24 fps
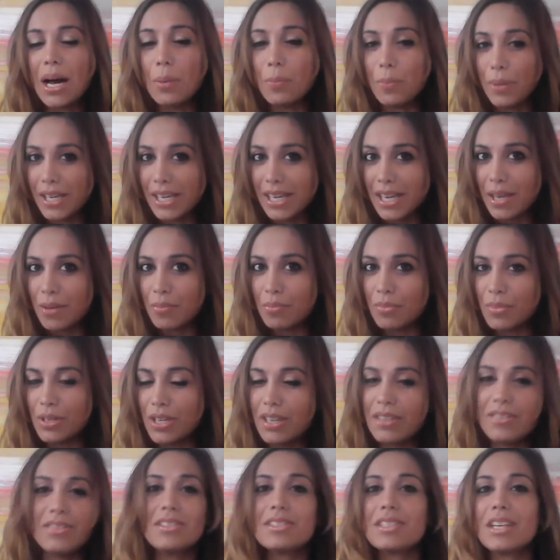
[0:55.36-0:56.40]
p.m.
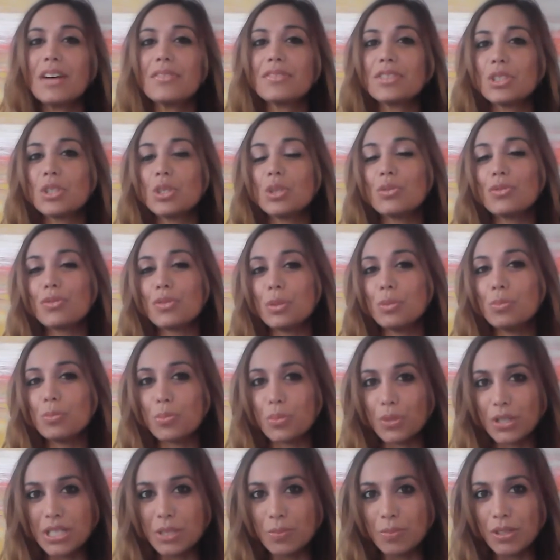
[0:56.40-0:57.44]
in this afternoon for
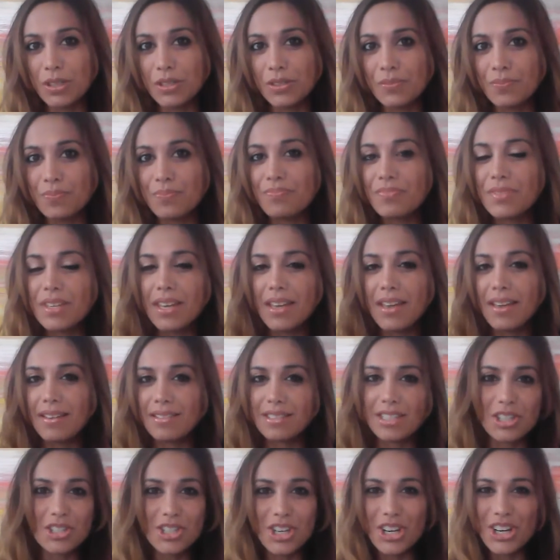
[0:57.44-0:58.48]
Brisbane,
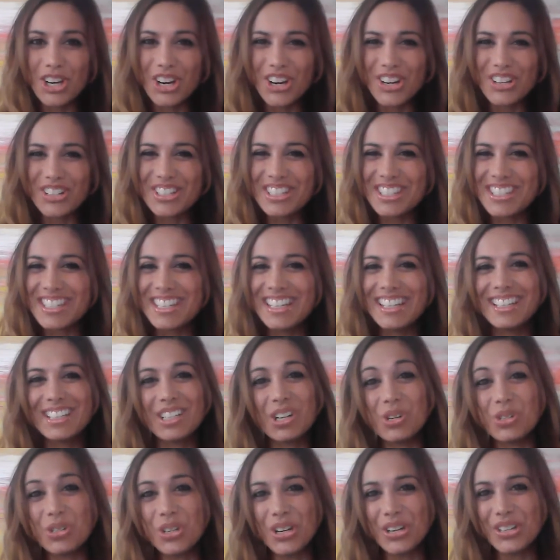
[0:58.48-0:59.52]
Sunshine Coast,
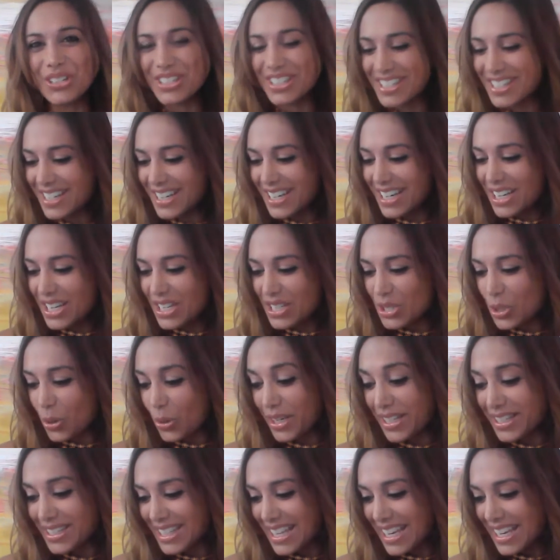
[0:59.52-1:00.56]
Gold Coast,
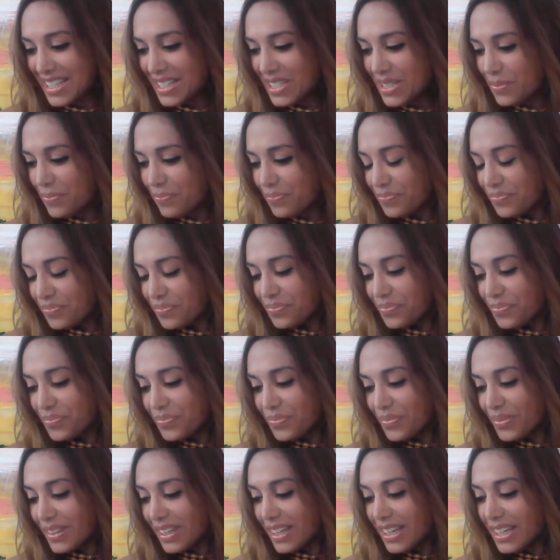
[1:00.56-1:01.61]
Queensland.
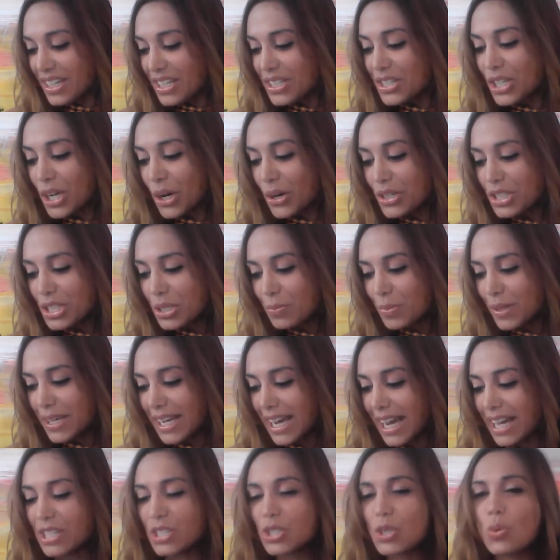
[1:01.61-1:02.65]
It's going to be
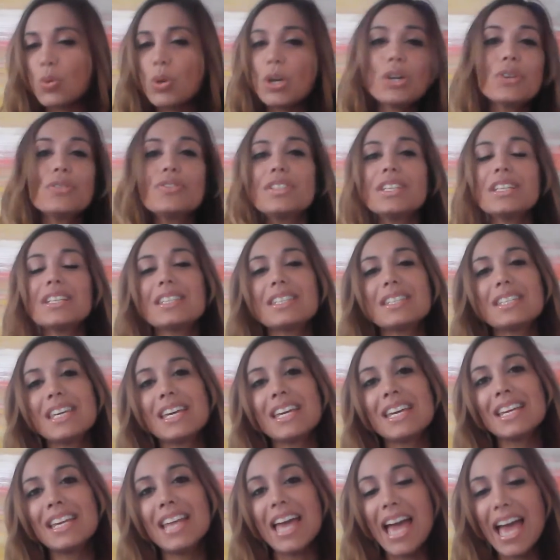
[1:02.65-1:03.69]
at
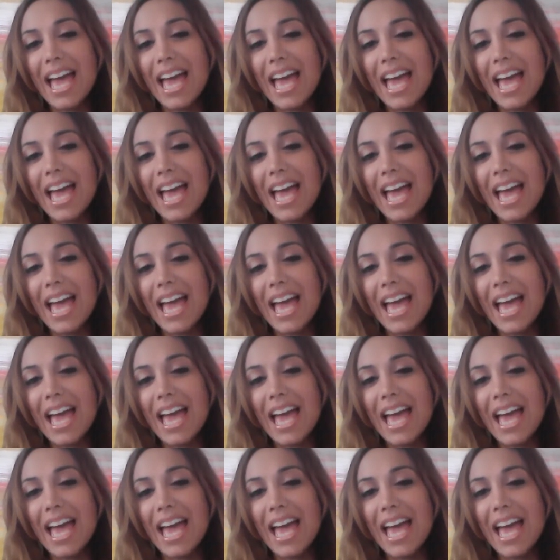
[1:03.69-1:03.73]
12:16